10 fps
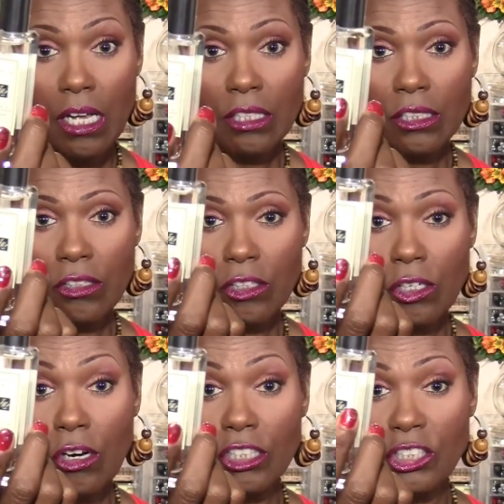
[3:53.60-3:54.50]
So the
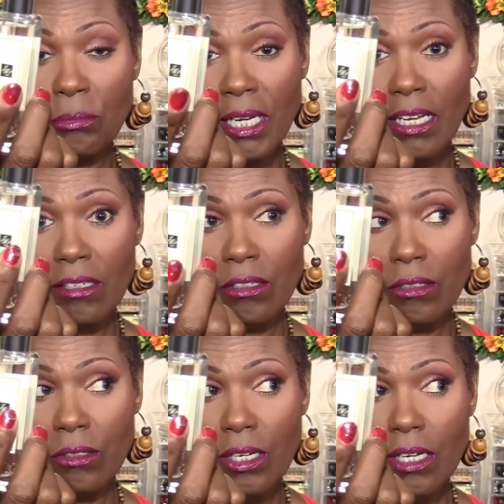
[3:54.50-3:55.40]
larger
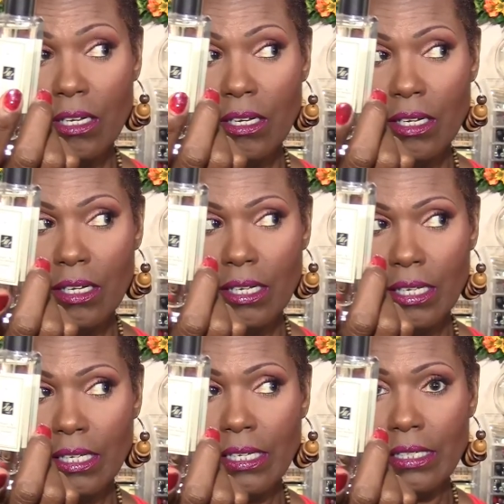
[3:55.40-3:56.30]
bottle
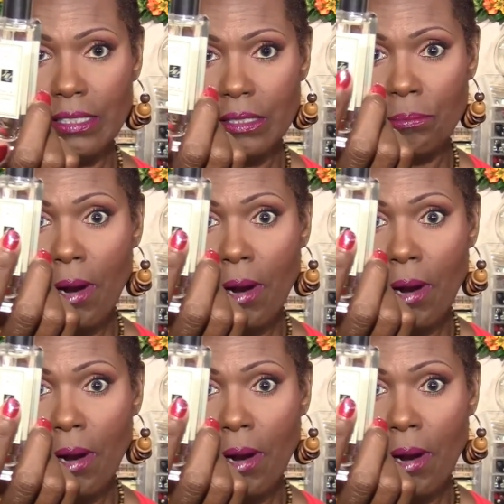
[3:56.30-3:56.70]
is